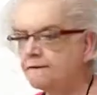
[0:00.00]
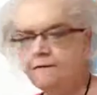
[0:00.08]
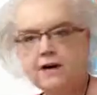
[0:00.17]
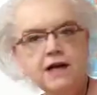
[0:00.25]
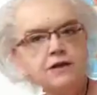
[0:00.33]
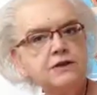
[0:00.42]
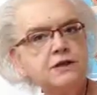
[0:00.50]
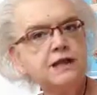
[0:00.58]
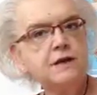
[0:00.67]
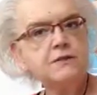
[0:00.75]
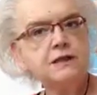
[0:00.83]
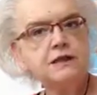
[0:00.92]
Find your
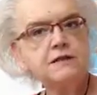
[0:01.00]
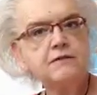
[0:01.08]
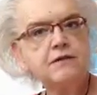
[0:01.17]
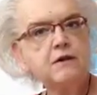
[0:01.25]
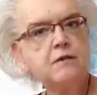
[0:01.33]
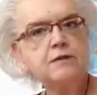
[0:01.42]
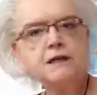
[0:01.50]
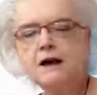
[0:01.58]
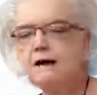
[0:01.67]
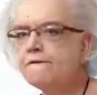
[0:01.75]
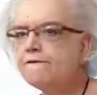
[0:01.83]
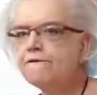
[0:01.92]
subjects and verbs.
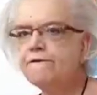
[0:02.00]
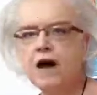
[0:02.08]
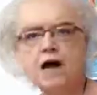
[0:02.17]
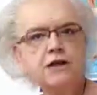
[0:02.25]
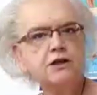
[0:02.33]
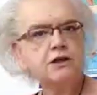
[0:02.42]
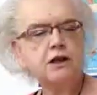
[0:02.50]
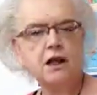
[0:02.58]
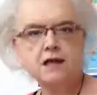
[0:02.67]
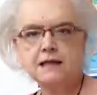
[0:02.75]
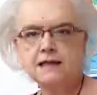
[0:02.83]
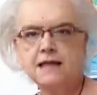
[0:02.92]
Find your
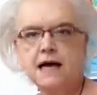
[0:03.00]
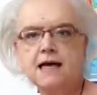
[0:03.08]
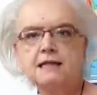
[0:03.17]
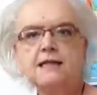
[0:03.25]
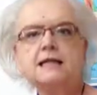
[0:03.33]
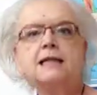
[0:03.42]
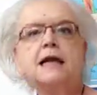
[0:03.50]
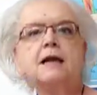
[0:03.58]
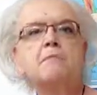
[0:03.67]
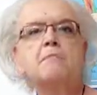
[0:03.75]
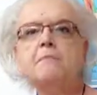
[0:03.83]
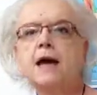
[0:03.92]
clauses, guys. It's
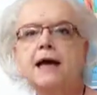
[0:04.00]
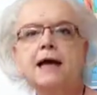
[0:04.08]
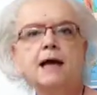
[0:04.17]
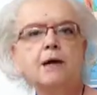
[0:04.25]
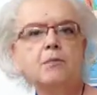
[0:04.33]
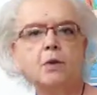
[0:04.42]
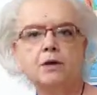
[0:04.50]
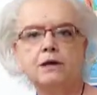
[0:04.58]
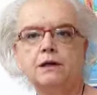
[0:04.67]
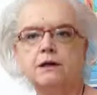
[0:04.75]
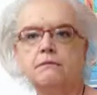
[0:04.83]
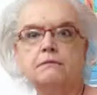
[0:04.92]
like mega
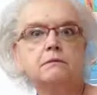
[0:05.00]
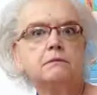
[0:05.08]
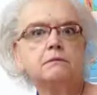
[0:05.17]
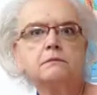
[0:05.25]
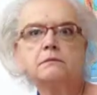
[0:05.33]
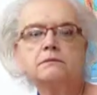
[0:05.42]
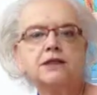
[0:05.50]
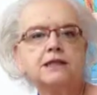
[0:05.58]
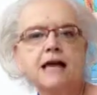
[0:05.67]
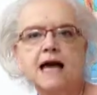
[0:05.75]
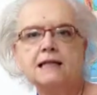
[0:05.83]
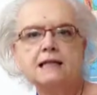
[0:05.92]
important. It
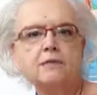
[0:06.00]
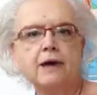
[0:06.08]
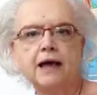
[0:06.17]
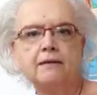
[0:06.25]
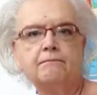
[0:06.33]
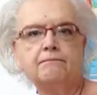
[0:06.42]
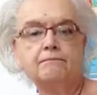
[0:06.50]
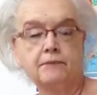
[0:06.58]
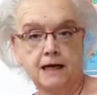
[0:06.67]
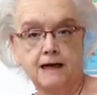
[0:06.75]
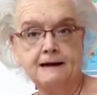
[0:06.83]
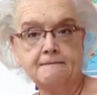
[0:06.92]
just has to be.
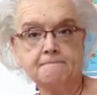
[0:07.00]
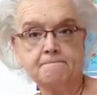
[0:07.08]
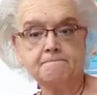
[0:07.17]
Okay?